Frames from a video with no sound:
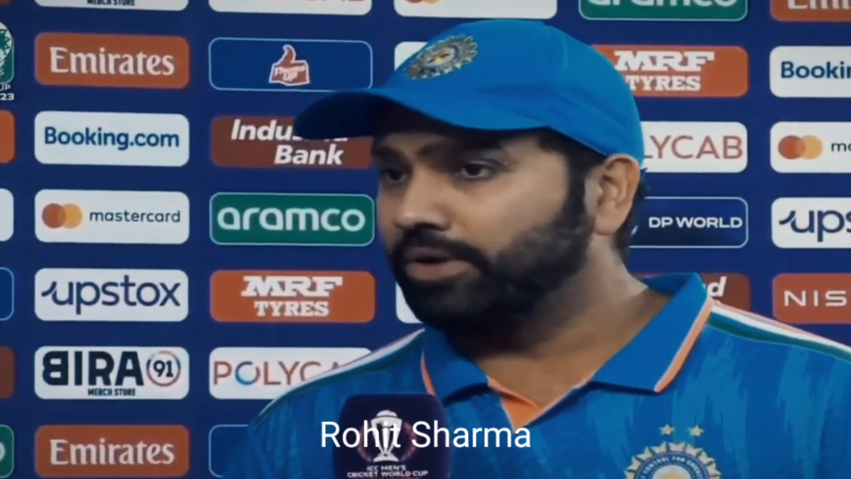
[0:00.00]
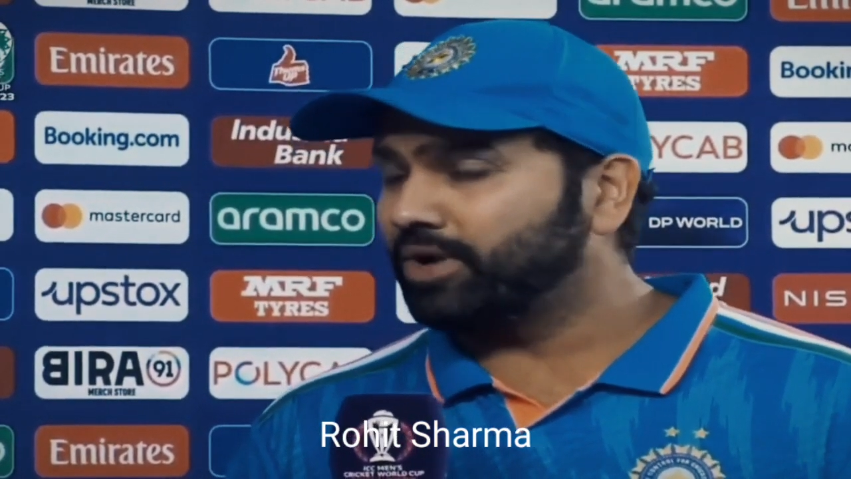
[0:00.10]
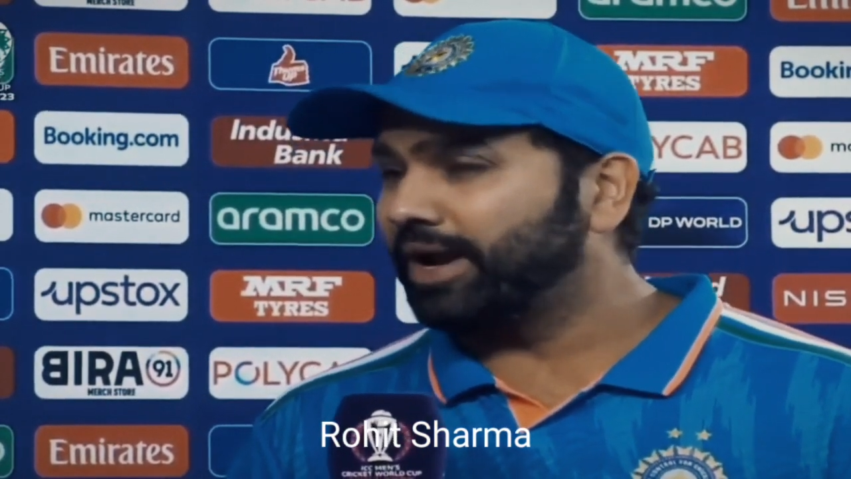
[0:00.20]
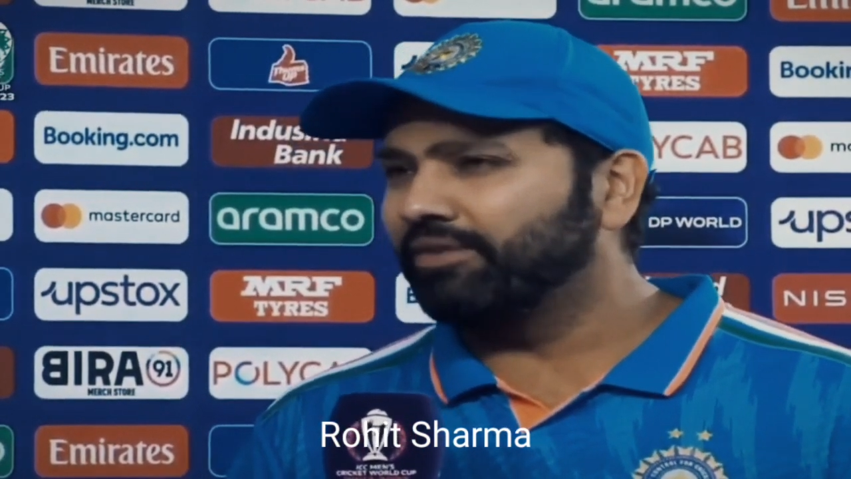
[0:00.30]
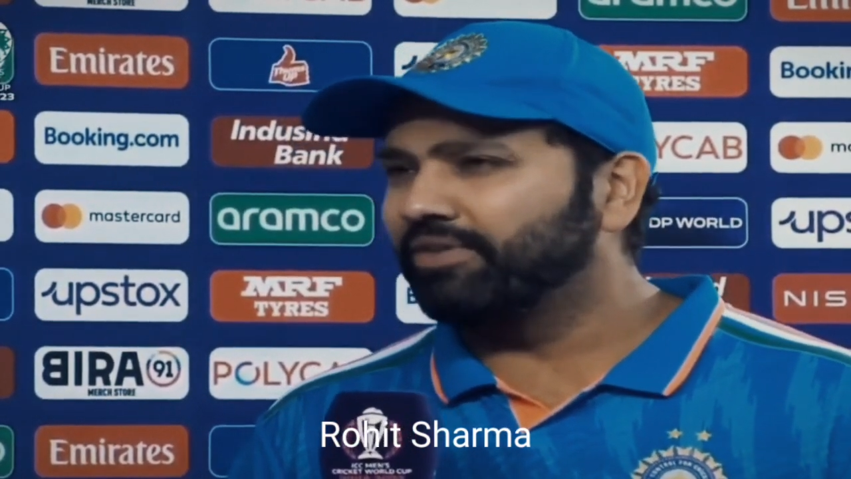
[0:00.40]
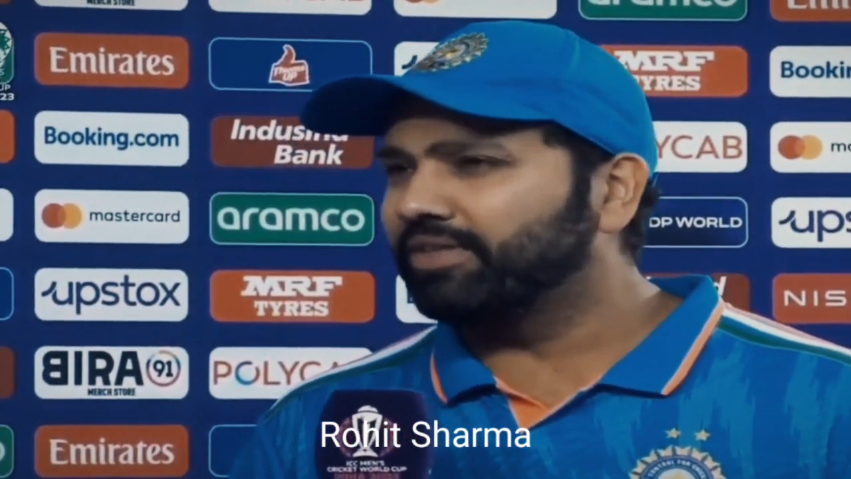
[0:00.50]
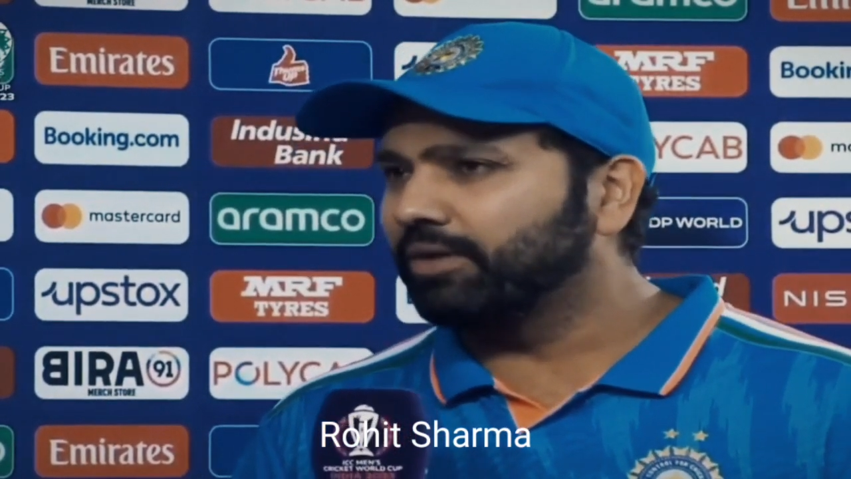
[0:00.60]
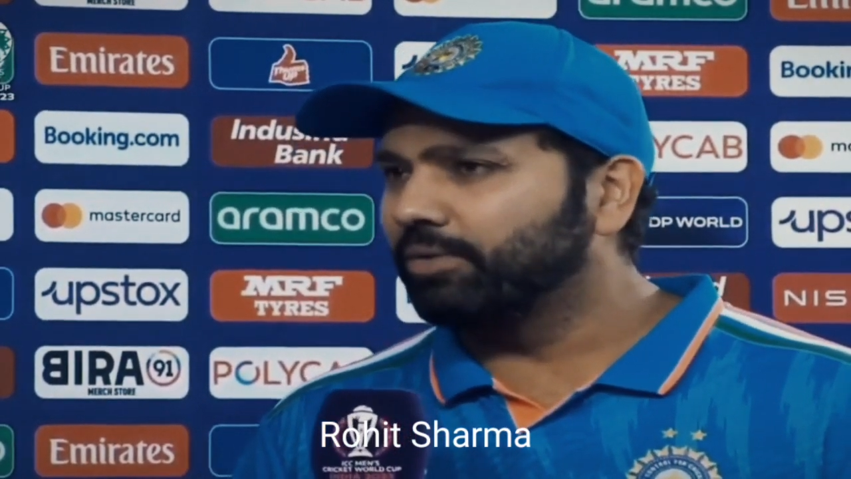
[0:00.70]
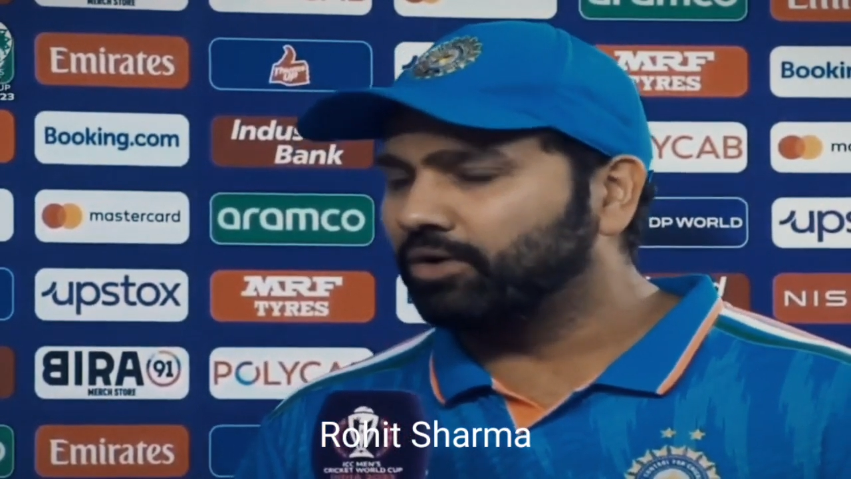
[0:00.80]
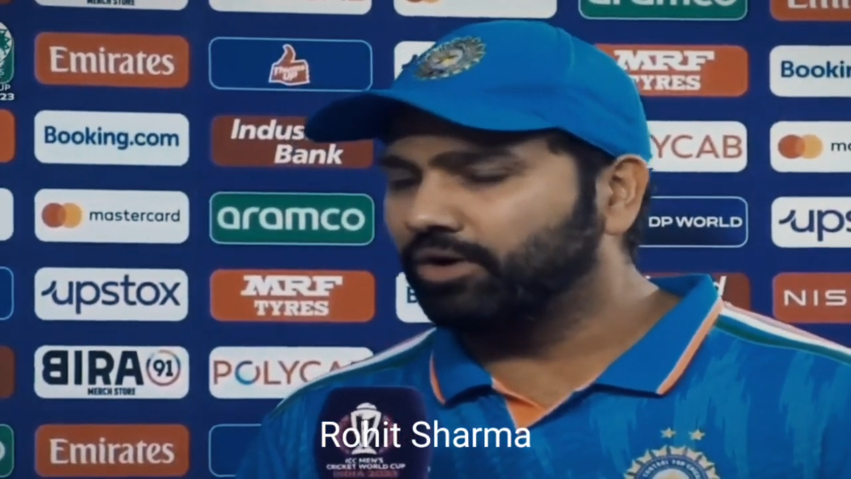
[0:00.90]
we tried
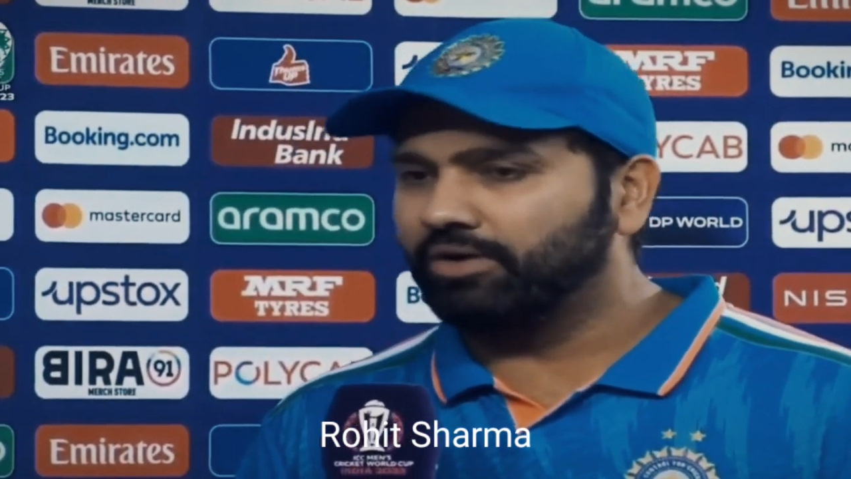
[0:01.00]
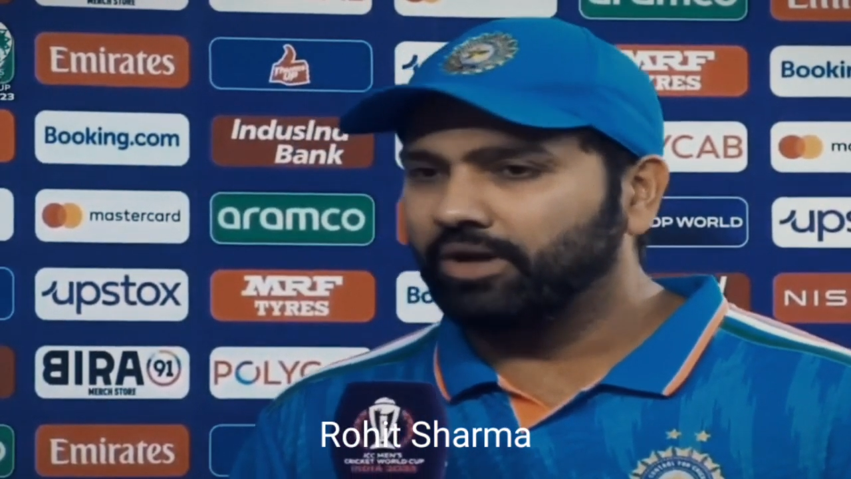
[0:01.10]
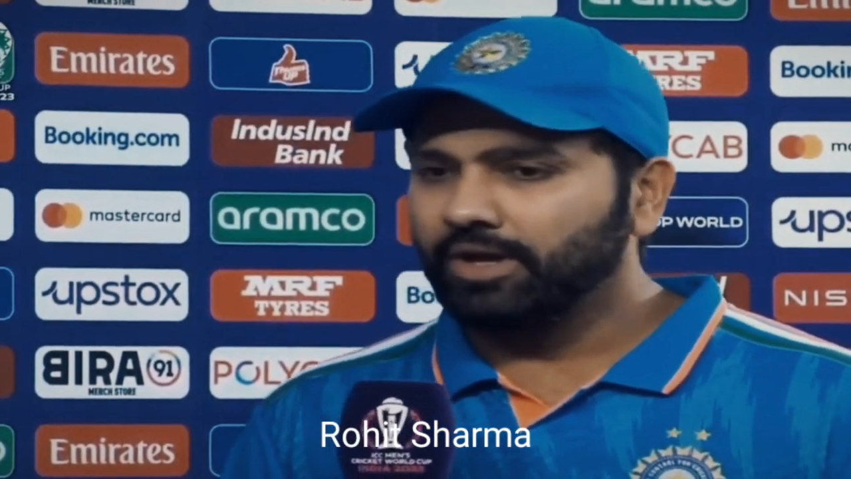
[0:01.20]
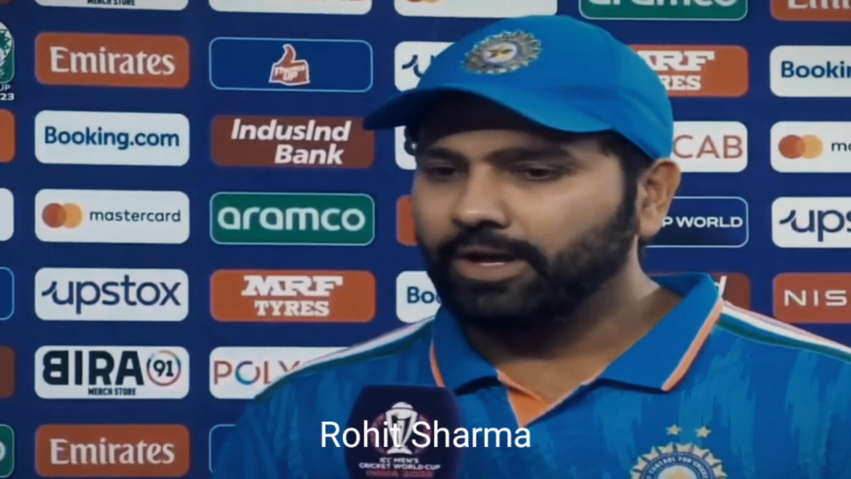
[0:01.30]
everything we could.